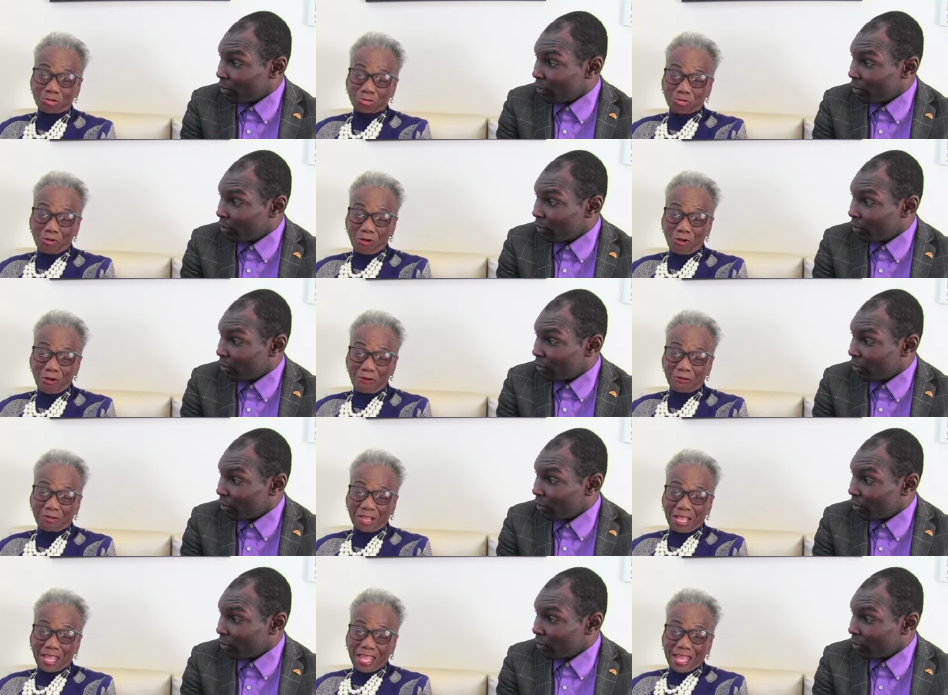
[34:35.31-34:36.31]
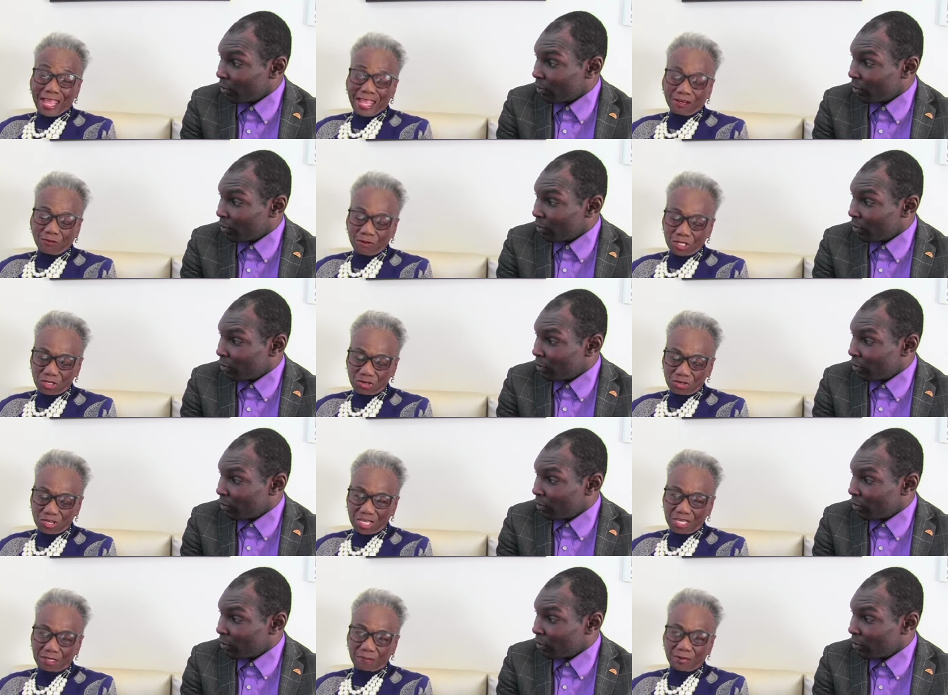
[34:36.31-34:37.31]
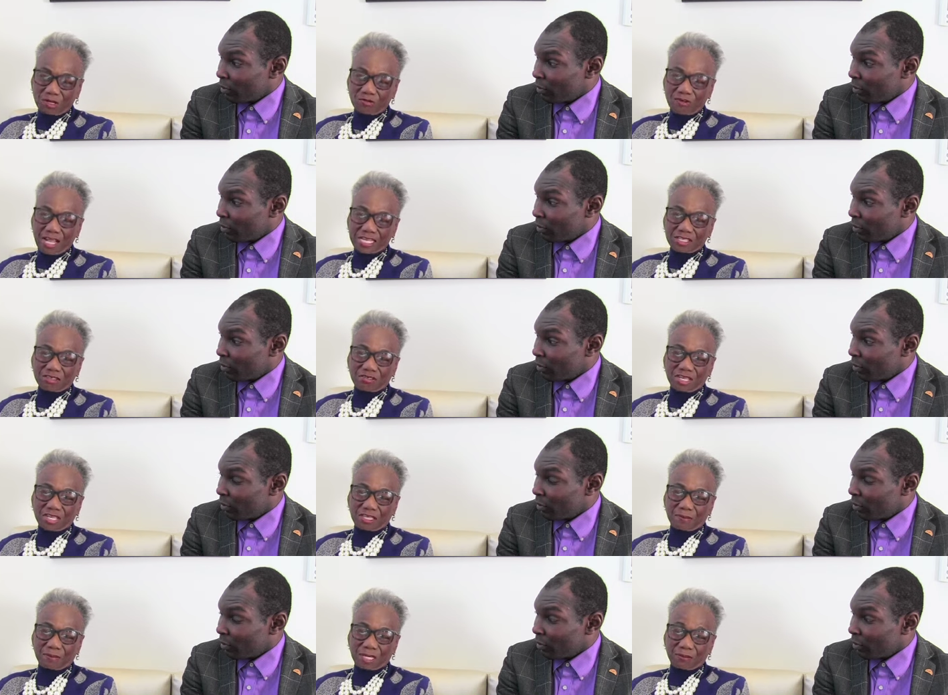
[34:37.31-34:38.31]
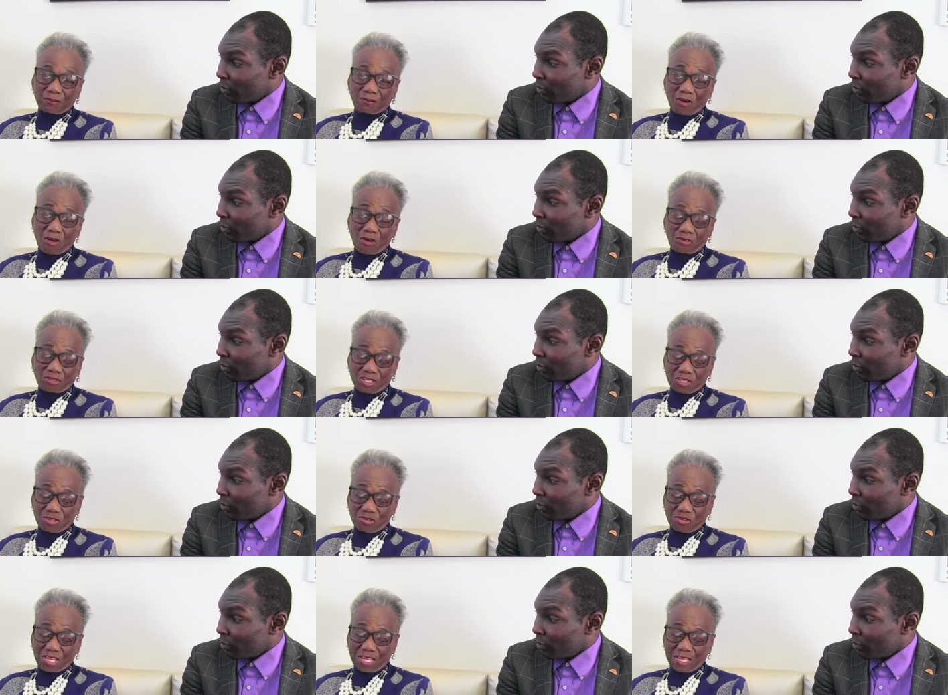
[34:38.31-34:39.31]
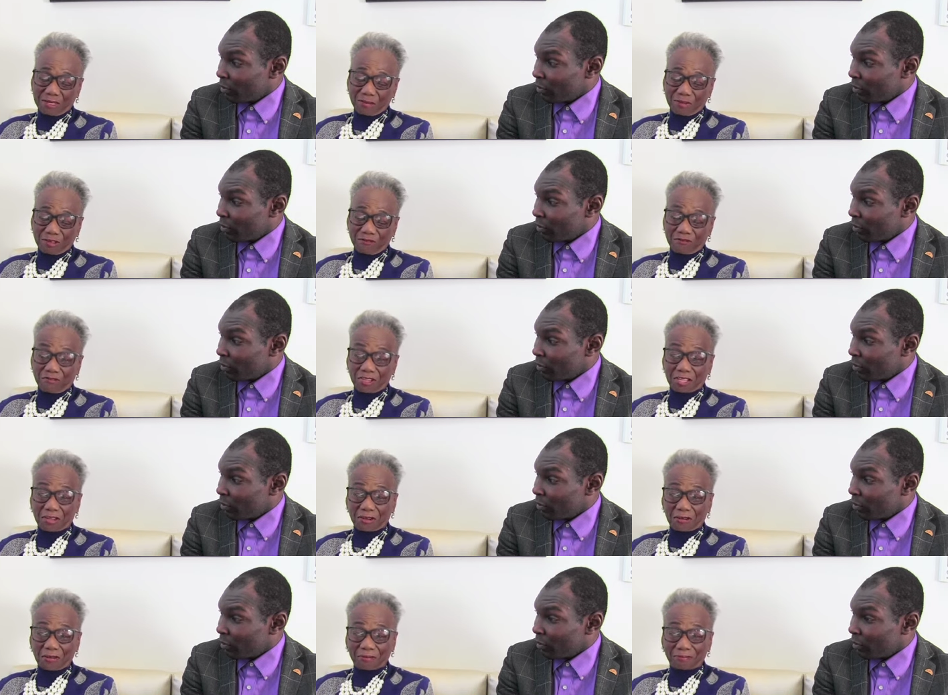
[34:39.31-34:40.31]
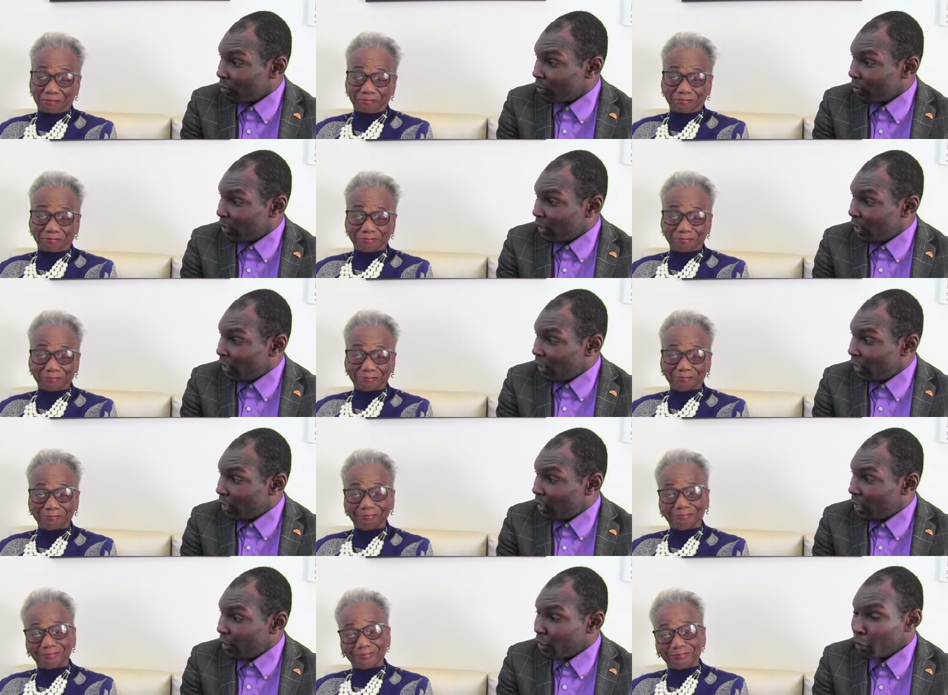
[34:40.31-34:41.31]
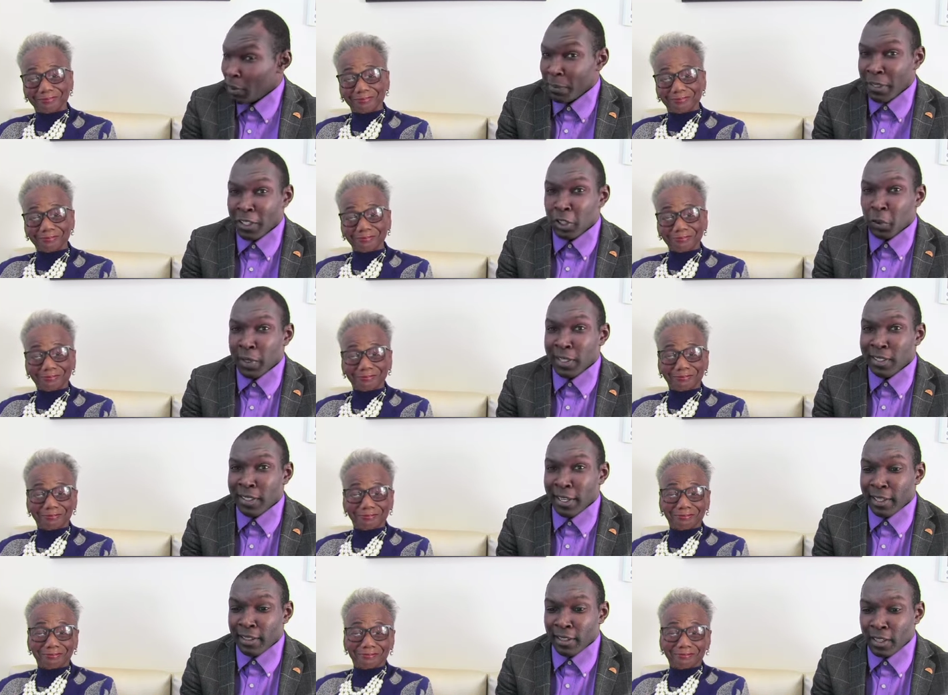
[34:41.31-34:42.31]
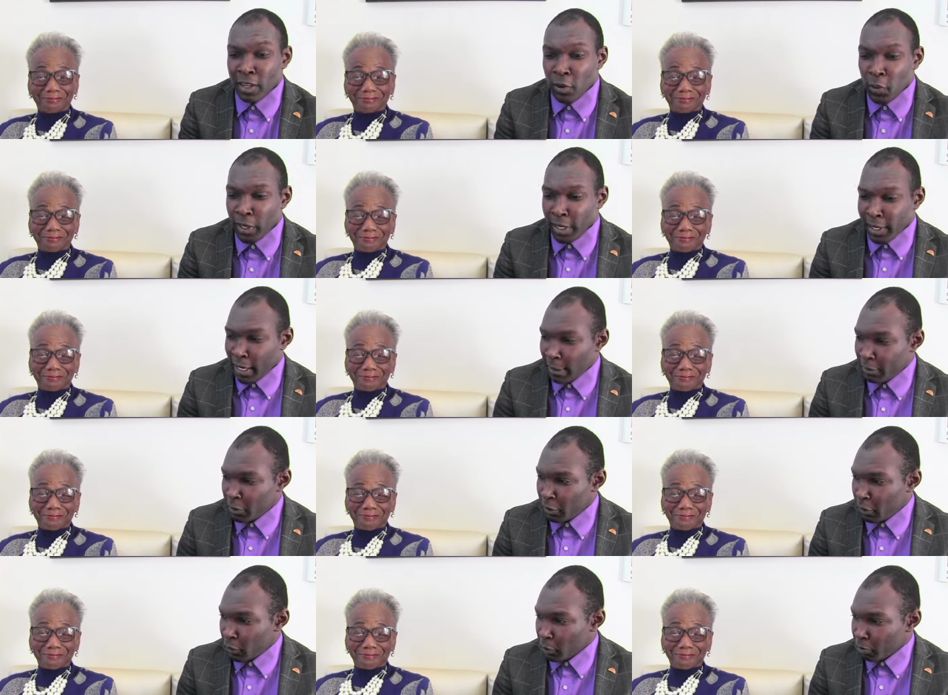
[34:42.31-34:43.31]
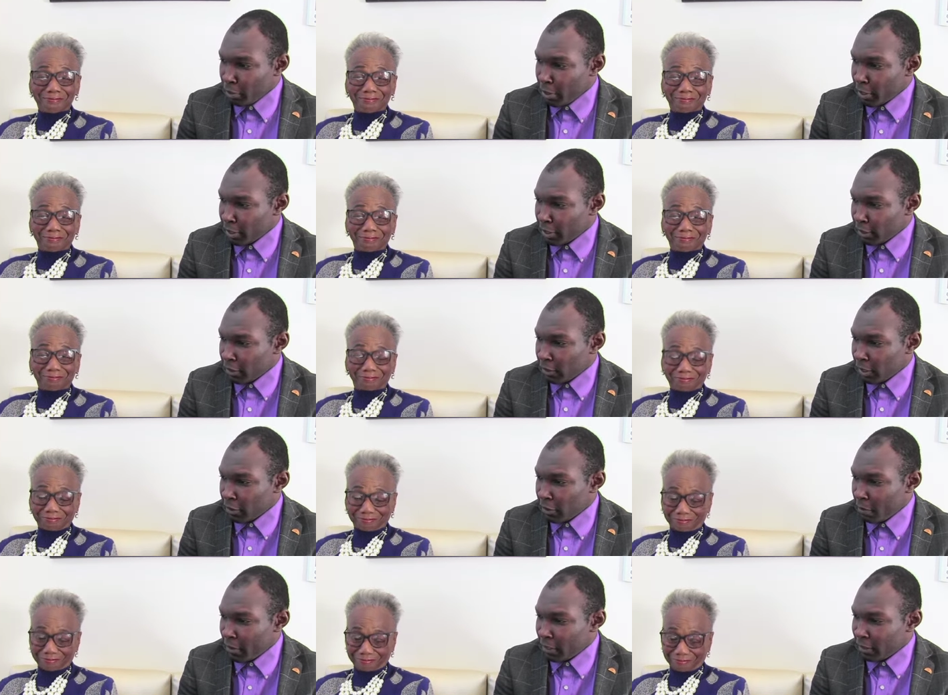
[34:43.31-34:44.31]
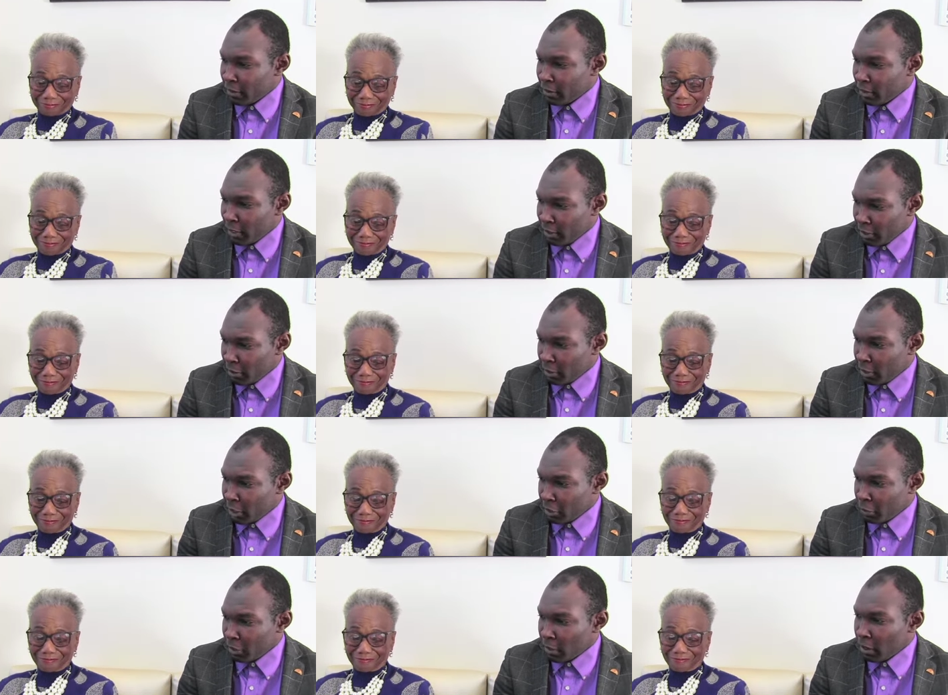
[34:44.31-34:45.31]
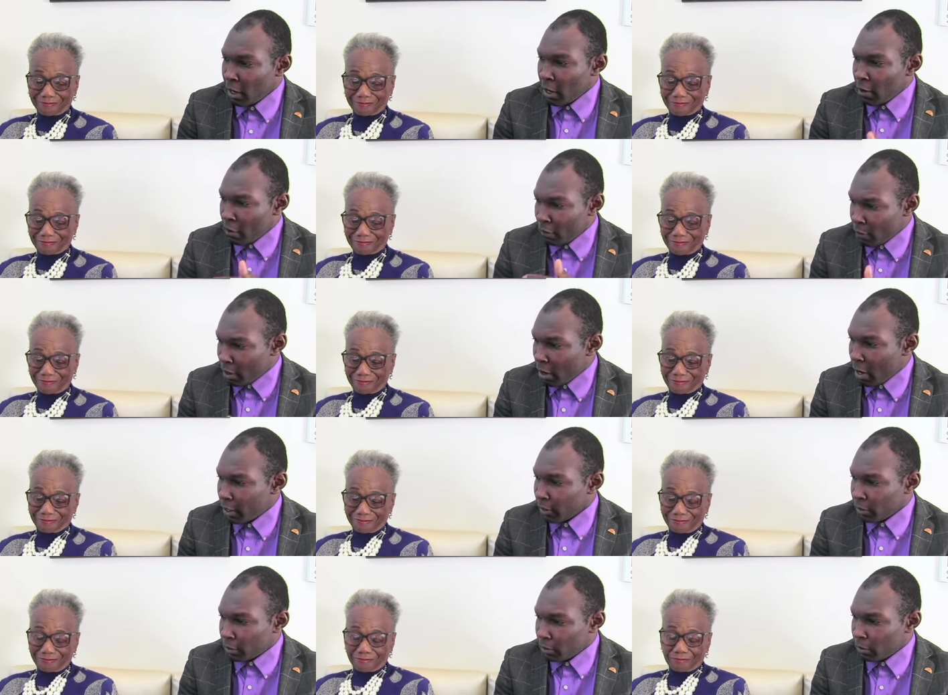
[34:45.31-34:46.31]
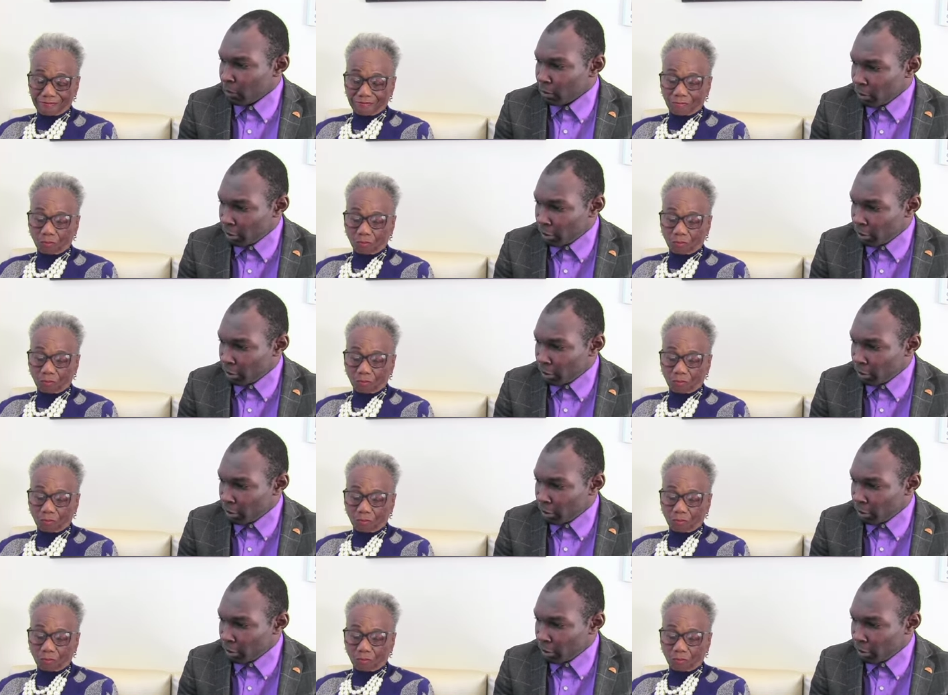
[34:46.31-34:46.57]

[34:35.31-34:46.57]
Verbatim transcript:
Speaker 1: is wrong. And when you can't be right and you can't be wrong, then you can't be fair.
Speaker 2: And Councilwoman, in 20 seconds, when it comes to those projects that you mentioned in your district in regards to